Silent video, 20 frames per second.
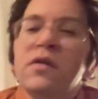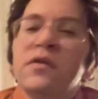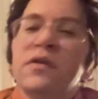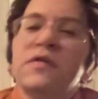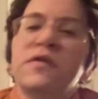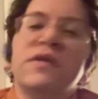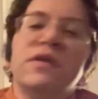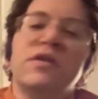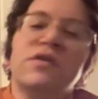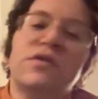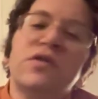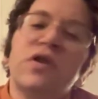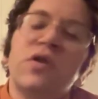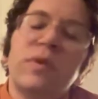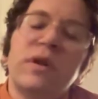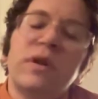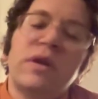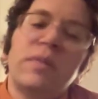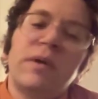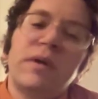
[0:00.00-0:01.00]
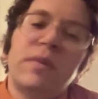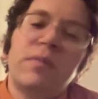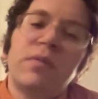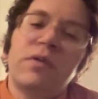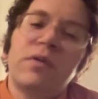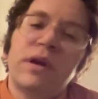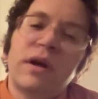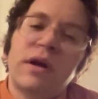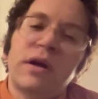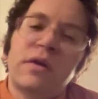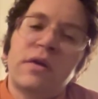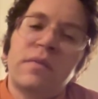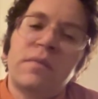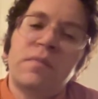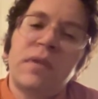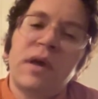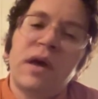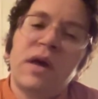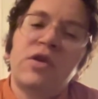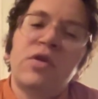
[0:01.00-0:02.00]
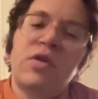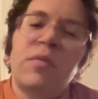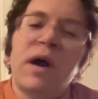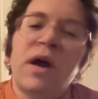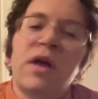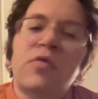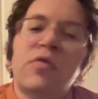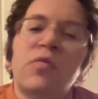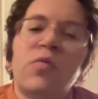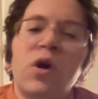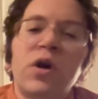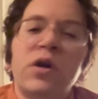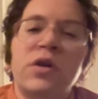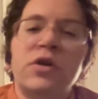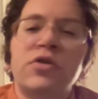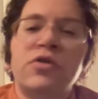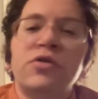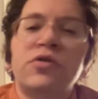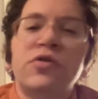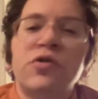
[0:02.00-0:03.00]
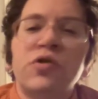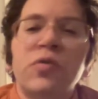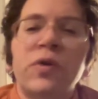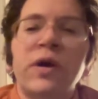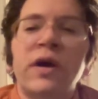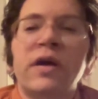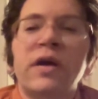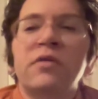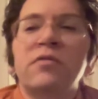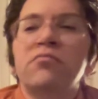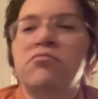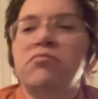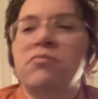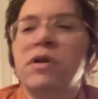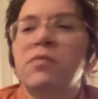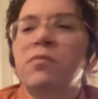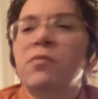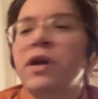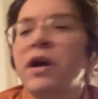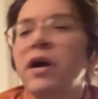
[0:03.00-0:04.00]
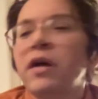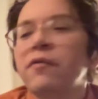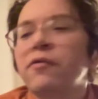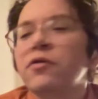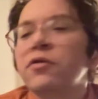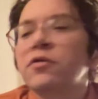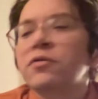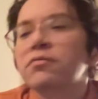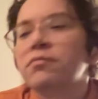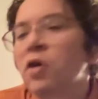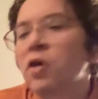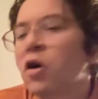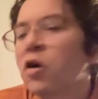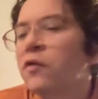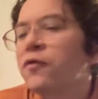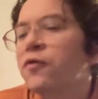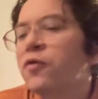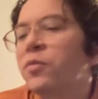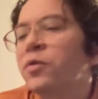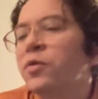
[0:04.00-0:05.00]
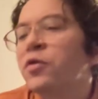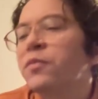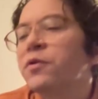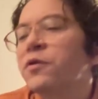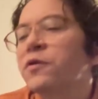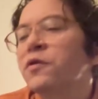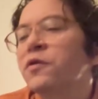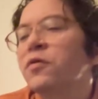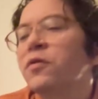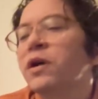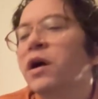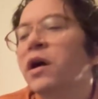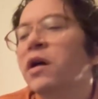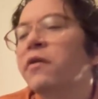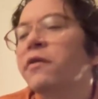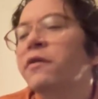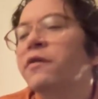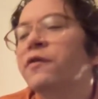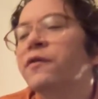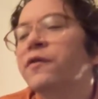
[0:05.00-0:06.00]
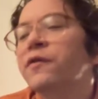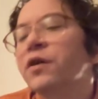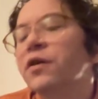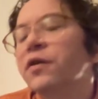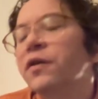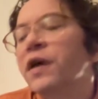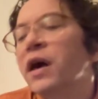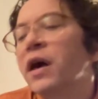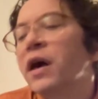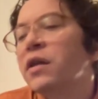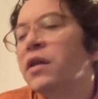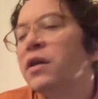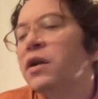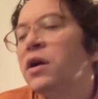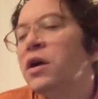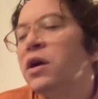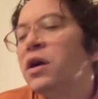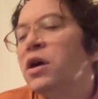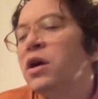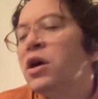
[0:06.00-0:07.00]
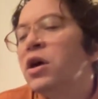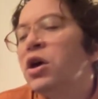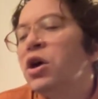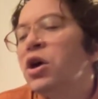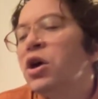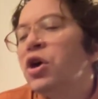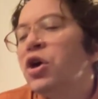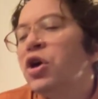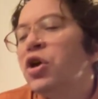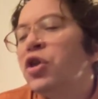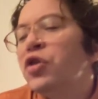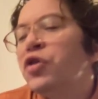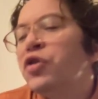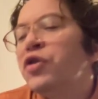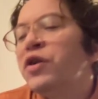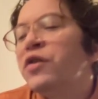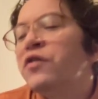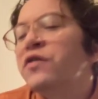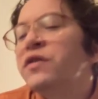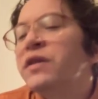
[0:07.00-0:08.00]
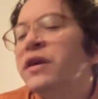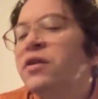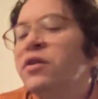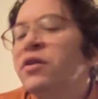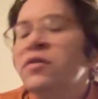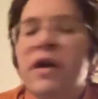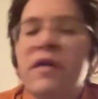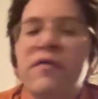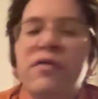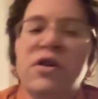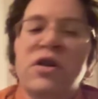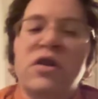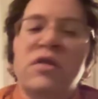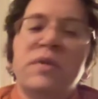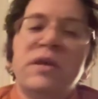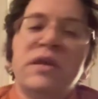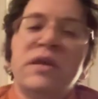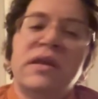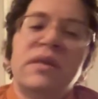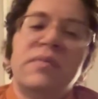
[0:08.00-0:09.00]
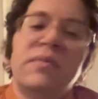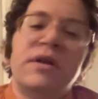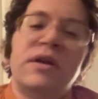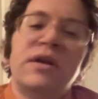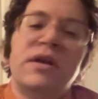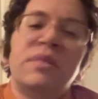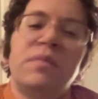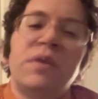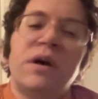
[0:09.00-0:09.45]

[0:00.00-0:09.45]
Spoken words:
there's still so many people here. And no matter what you're doing and whatever art form you're pursuing, I always feel that you're never going to be limited